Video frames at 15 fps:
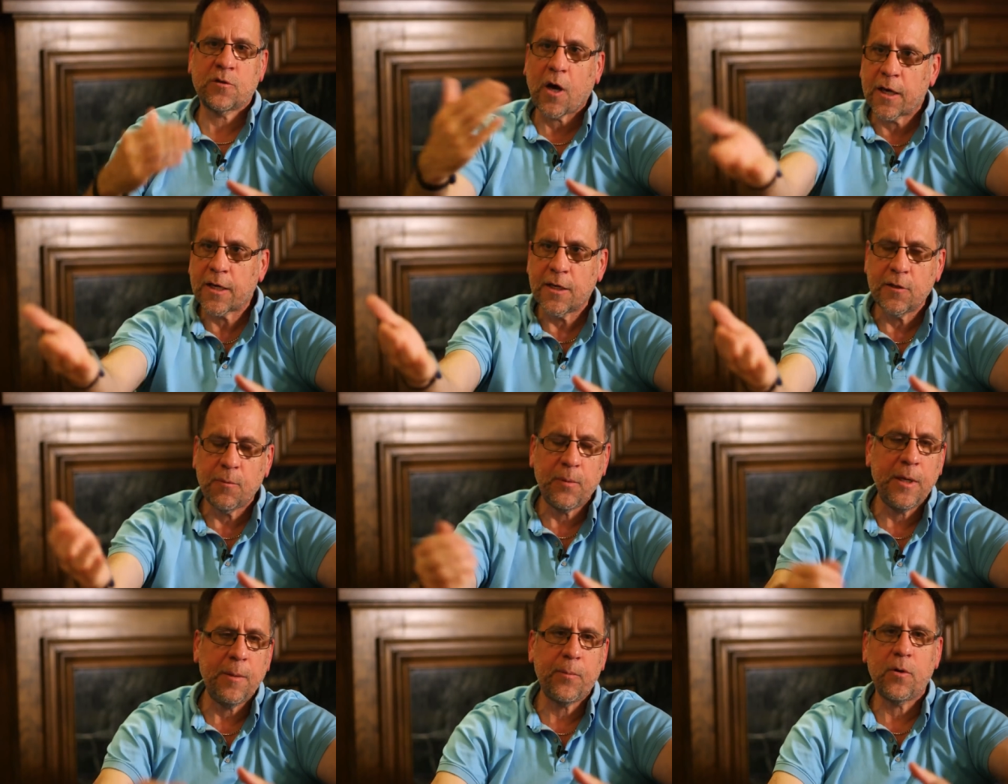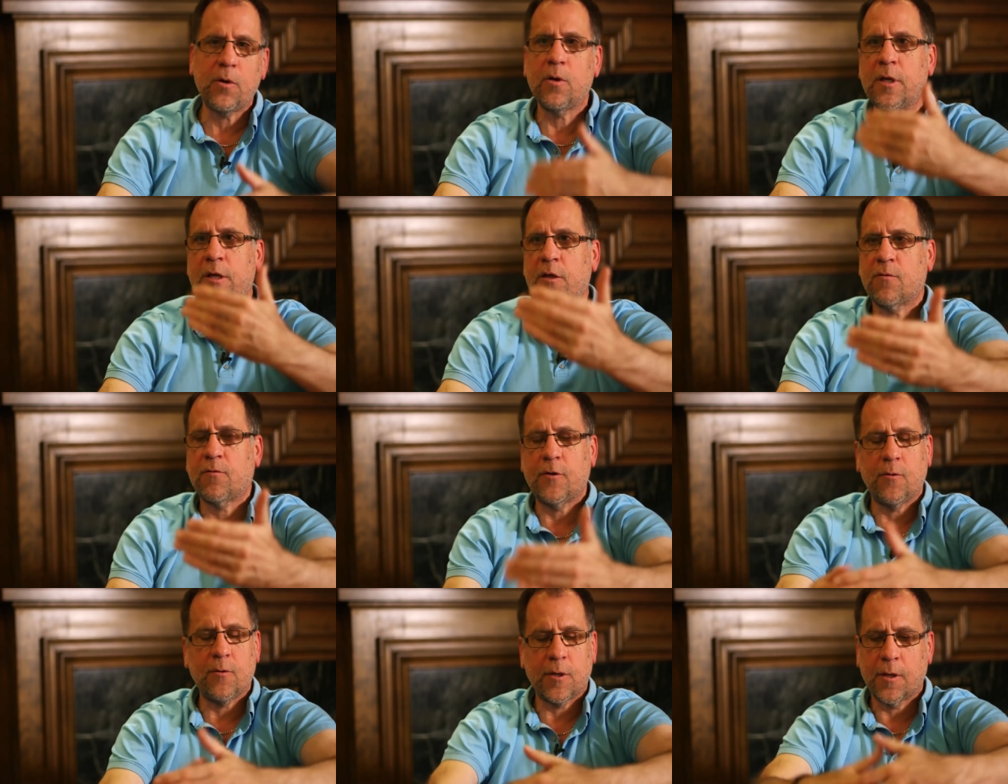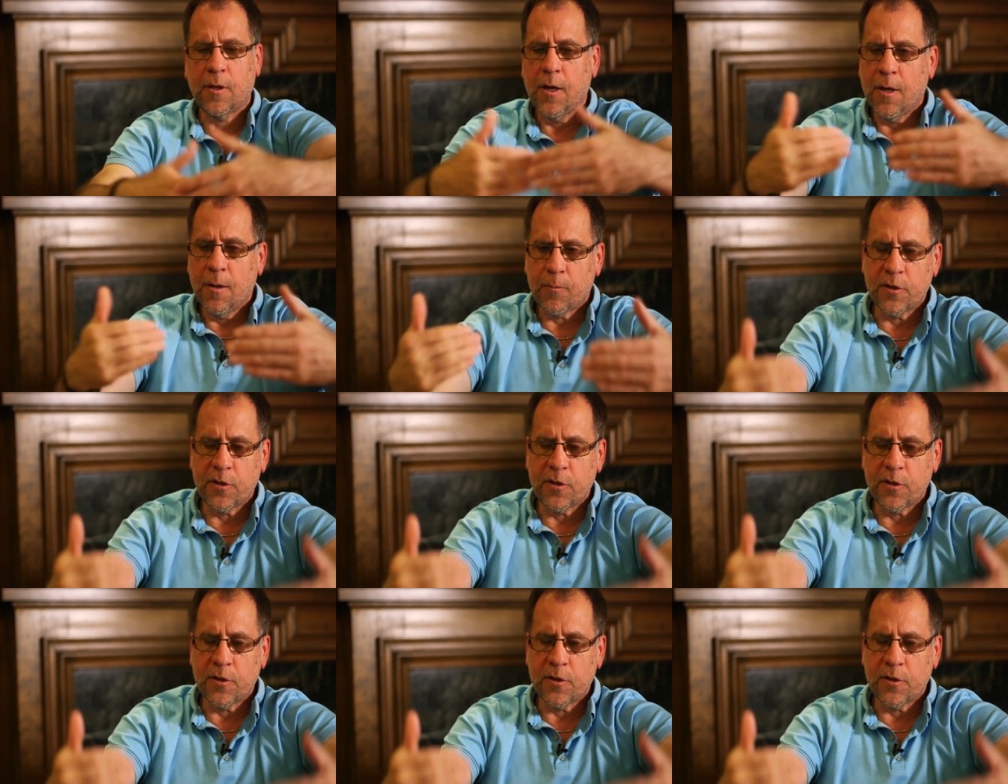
talking to people, interviewing,